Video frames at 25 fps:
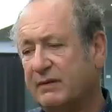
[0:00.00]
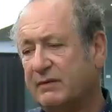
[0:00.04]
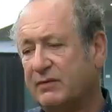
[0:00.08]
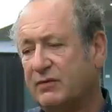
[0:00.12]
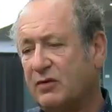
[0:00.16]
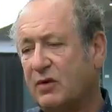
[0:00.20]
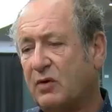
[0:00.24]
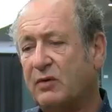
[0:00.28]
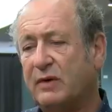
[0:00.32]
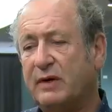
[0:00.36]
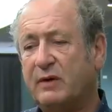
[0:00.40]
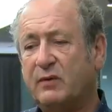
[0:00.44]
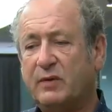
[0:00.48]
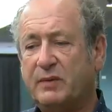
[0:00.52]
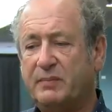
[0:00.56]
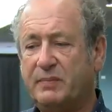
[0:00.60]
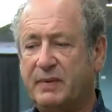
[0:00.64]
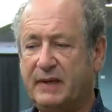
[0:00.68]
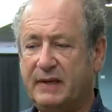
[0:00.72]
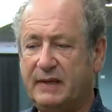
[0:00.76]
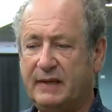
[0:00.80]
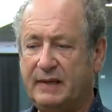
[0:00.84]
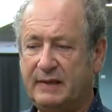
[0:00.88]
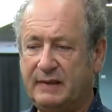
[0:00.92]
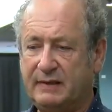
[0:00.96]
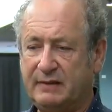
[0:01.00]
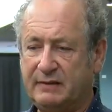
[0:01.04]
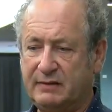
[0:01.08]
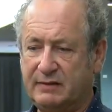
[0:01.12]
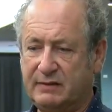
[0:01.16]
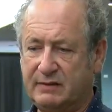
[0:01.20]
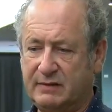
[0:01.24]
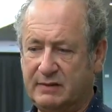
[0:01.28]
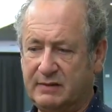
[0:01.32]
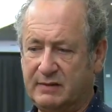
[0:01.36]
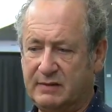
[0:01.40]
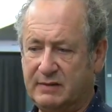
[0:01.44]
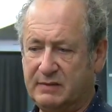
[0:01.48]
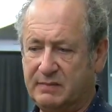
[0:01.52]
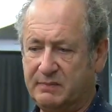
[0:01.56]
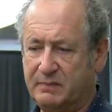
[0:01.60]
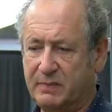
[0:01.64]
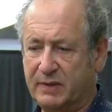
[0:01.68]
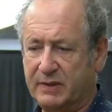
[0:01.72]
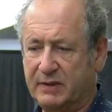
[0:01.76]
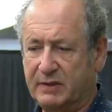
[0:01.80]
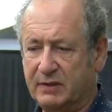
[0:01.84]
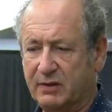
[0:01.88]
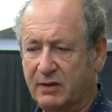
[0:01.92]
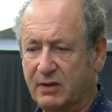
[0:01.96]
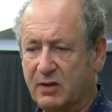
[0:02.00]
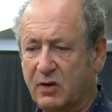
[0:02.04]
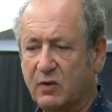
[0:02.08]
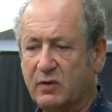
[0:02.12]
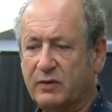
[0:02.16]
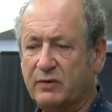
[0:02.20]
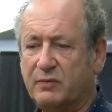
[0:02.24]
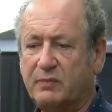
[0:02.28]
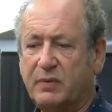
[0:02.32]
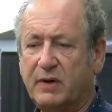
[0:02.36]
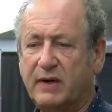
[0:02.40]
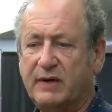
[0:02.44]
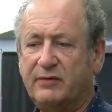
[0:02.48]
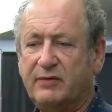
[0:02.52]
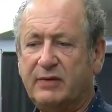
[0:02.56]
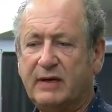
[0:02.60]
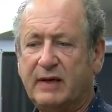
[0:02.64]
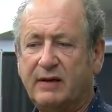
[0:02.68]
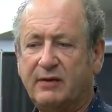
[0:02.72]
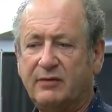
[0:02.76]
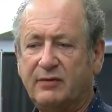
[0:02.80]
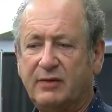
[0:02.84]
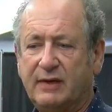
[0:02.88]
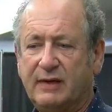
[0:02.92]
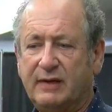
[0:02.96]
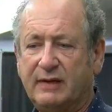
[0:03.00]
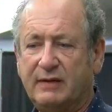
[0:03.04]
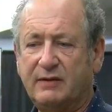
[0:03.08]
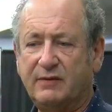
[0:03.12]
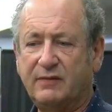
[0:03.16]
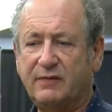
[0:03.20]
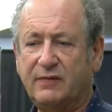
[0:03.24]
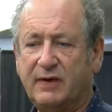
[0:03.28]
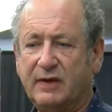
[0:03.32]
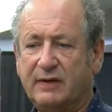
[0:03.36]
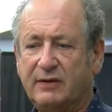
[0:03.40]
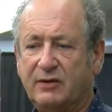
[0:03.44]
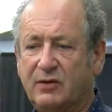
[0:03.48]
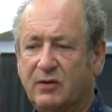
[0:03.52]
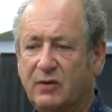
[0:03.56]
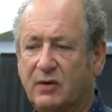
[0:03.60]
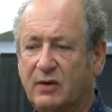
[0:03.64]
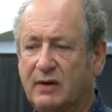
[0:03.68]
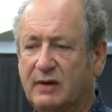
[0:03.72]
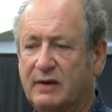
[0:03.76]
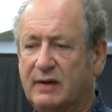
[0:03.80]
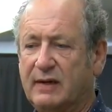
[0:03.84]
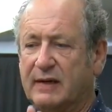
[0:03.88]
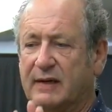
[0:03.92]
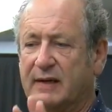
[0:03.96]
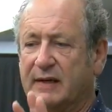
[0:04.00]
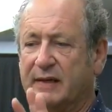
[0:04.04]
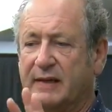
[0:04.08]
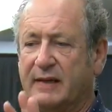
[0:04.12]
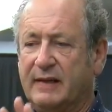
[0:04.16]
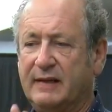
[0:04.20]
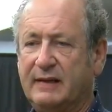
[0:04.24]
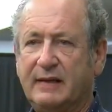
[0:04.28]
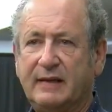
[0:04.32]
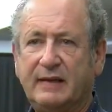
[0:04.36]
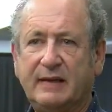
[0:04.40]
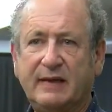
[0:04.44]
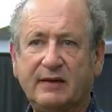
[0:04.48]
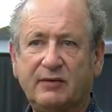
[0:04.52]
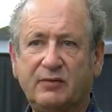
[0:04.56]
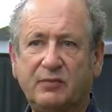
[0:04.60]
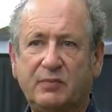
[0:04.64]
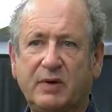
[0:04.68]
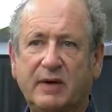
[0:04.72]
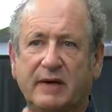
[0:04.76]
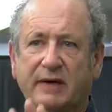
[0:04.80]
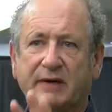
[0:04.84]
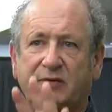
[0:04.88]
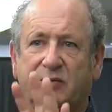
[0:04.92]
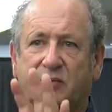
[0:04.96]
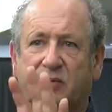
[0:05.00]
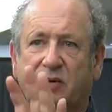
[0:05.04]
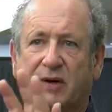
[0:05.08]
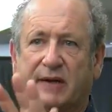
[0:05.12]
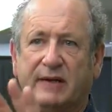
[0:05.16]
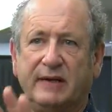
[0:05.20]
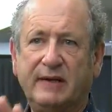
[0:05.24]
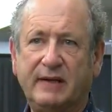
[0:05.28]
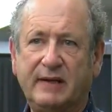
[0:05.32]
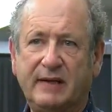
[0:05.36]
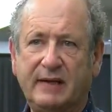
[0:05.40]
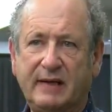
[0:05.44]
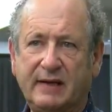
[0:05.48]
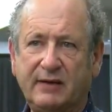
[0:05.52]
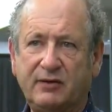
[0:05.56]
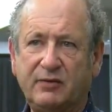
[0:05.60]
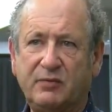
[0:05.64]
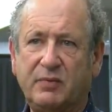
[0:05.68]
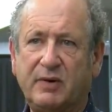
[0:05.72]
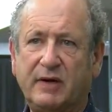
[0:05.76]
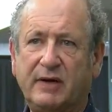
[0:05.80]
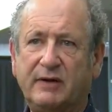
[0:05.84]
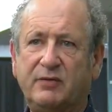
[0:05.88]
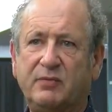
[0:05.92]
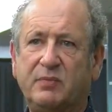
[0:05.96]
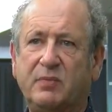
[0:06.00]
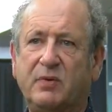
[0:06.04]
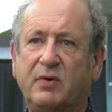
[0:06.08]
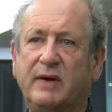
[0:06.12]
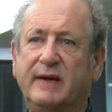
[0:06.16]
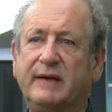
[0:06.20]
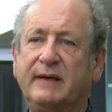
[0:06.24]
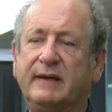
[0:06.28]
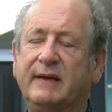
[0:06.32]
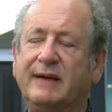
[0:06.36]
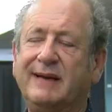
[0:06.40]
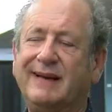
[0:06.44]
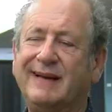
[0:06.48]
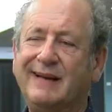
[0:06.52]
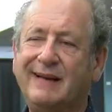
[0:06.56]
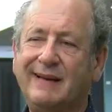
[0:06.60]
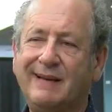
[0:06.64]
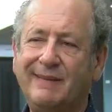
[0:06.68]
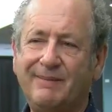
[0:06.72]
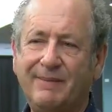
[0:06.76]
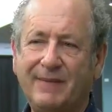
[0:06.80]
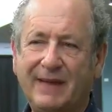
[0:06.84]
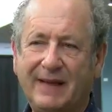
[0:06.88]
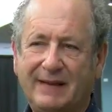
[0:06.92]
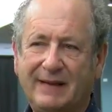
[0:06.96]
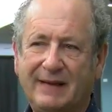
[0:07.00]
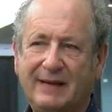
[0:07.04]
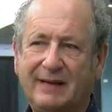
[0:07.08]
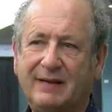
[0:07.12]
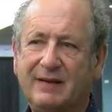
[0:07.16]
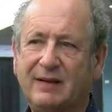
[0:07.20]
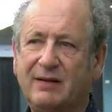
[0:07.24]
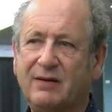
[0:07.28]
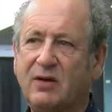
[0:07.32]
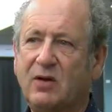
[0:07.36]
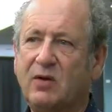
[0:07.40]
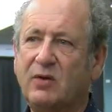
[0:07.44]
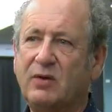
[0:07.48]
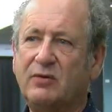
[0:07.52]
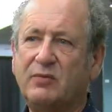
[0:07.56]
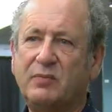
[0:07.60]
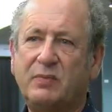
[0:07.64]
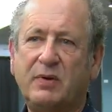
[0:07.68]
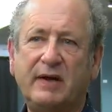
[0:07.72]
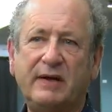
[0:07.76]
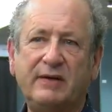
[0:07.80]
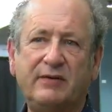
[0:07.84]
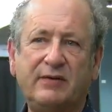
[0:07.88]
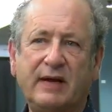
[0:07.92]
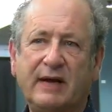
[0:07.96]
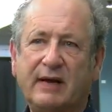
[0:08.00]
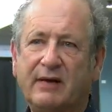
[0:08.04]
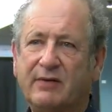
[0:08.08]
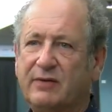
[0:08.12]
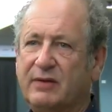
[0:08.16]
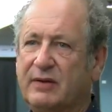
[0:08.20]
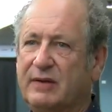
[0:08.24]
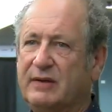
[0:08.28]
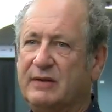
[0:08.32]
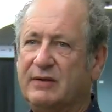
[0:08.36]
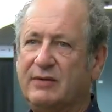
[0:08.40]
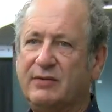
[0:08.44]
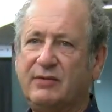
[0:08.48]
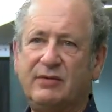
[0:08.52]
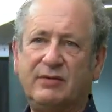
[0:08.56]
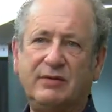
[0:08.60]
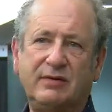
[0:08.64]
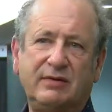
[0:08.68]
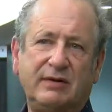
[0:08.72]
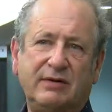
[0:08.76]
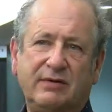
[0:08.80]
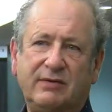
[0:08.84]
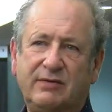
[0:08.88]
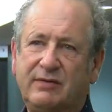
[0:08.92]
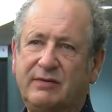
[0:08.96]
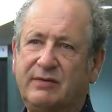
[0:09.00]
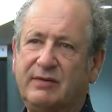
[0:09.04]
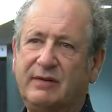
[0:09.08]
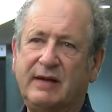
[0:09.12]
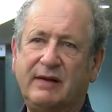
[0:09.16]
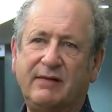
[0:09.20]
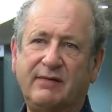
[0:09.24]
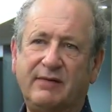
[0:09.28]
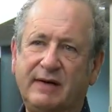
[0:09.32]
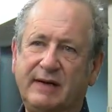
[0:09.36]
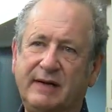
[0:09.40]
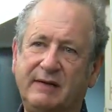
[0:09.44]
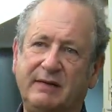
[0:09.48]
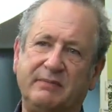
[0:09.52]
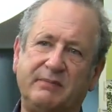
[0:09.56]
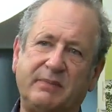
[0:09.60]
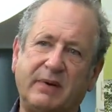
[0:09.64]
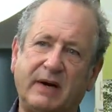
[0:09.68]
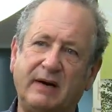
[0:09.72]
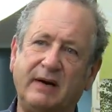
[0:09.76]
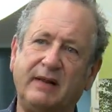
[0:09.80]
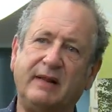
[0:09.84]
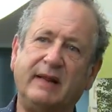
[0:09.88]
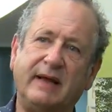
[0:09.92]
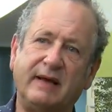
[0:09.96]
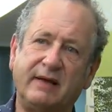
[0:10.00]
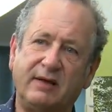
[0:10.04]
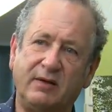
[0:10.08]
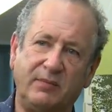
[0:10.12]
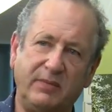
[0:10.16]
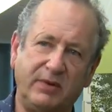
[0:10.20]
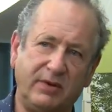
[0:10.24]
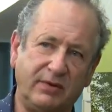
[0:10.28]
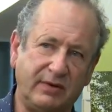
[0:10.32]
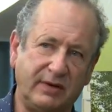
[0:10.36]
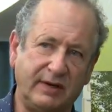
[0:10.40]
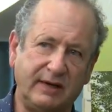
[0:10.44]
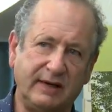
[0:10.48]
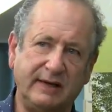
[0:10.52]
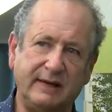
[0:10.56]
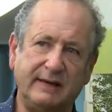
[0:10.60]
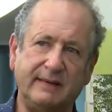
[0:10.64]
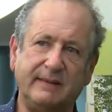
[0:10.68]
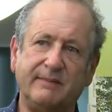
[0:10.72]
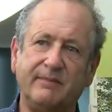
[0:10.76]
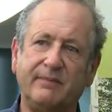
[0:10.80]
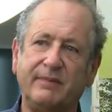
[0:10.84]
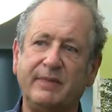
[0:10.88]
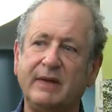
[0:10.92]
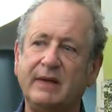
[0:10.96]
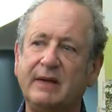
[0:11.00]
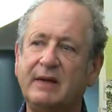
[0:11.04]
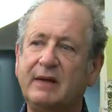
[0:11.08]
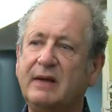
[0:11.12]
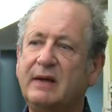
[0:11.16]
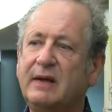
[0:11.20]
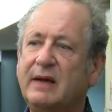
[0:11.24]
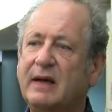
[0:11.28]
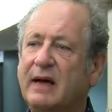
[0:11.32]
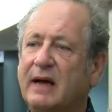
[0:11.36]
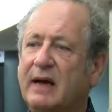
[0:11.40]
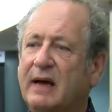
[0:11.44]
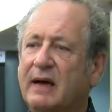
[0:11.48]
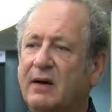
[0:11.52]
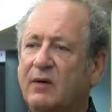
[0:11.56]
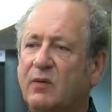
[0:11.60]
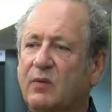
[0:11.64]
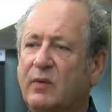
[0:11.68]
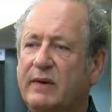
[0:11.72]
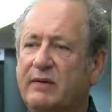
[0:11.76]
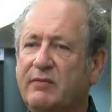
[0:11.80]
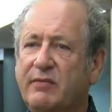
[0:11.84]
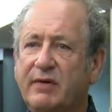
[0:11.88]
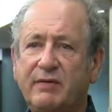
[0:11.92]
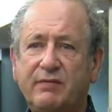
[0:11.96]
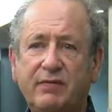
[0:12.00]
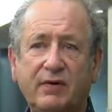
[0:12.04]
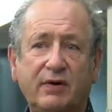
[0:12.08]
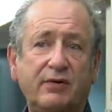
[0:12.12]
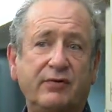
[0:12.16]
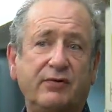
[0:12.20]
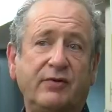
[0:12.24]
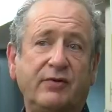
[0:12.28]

zoning would be to put the lowest price housing at the front door, then the next price point, and the next price point. And then the lowest price housing is just never part of that community. Uh, we reverse